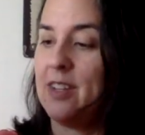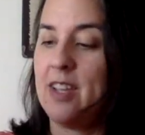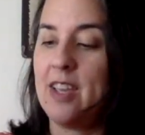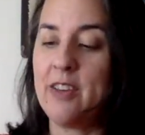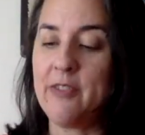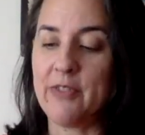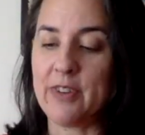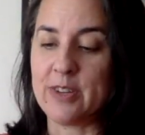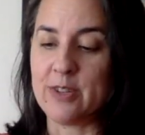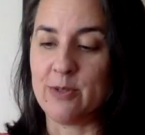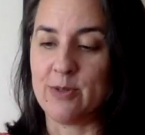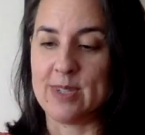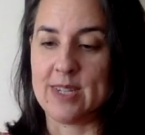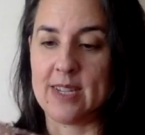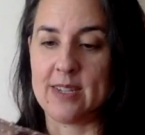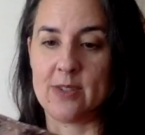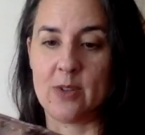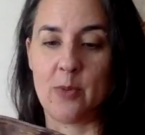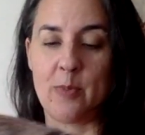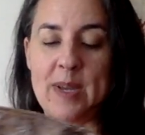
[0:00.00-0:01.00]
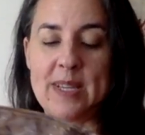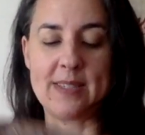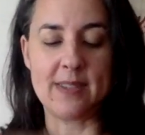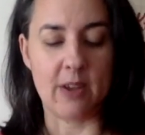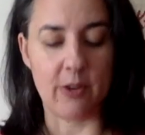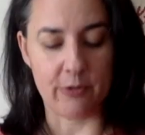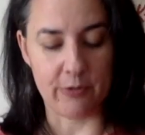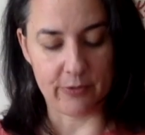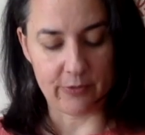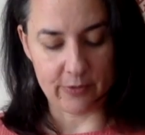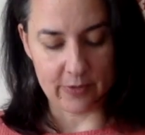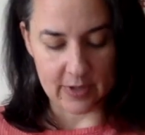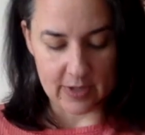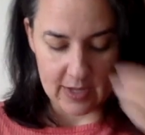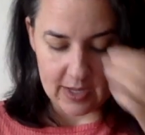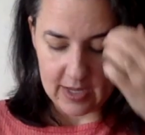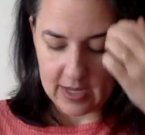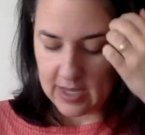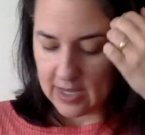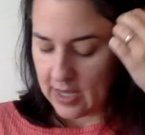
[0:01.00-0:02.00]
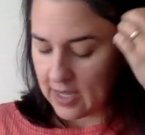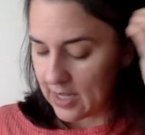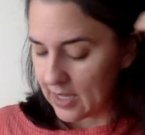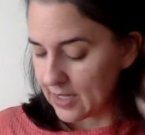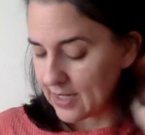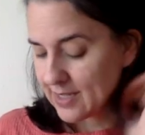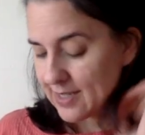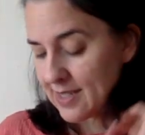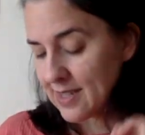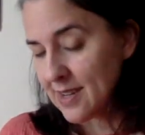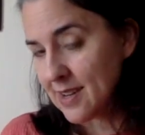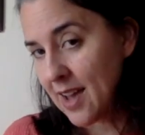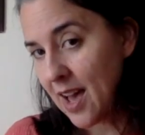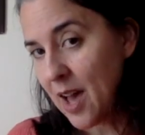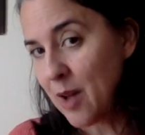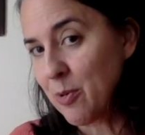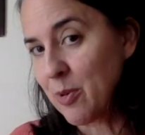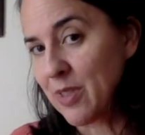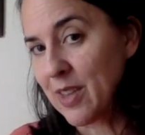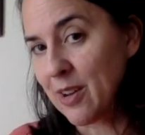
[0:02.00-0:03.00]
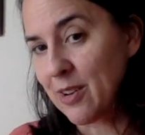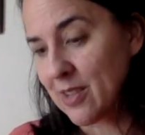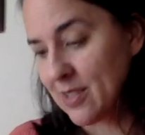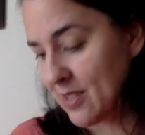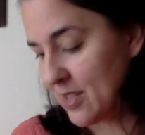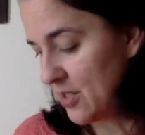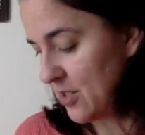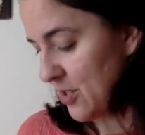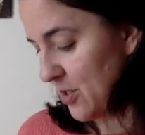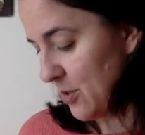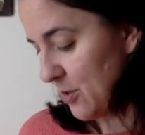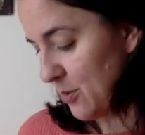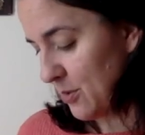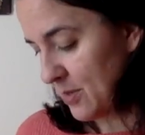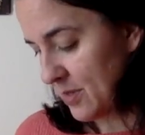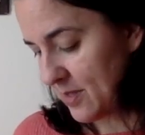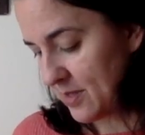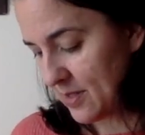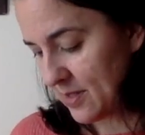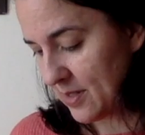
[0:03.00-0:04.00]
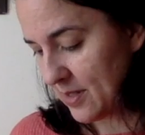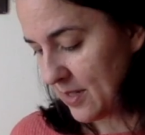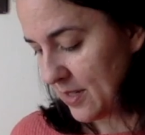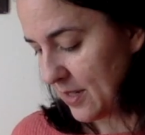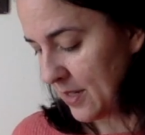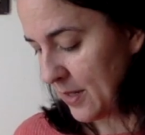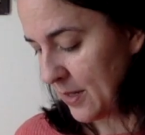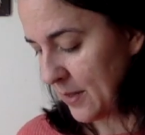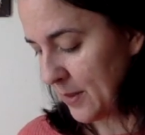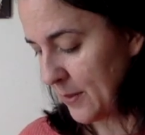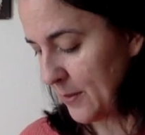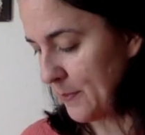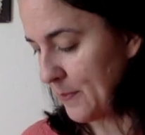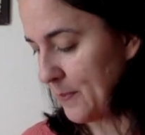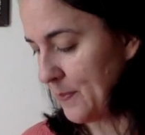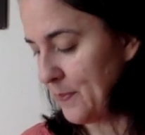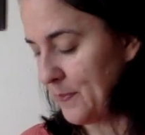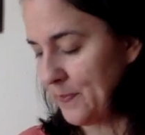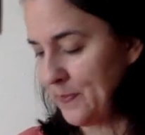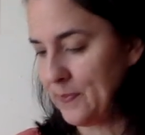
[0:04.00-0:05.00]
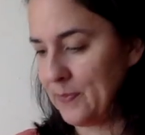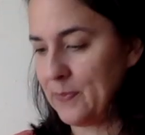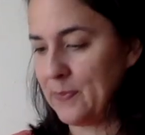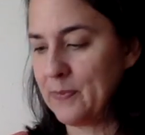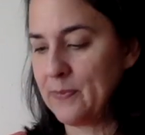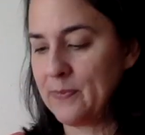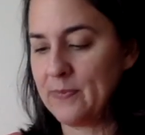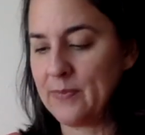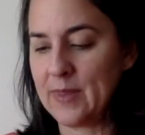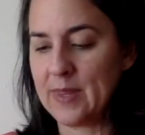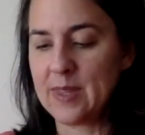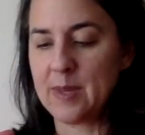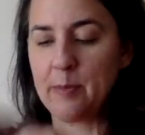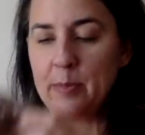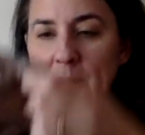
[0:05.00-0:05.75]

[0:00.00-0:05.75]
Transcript: if I do say so myself. It is not without its issues. Um, the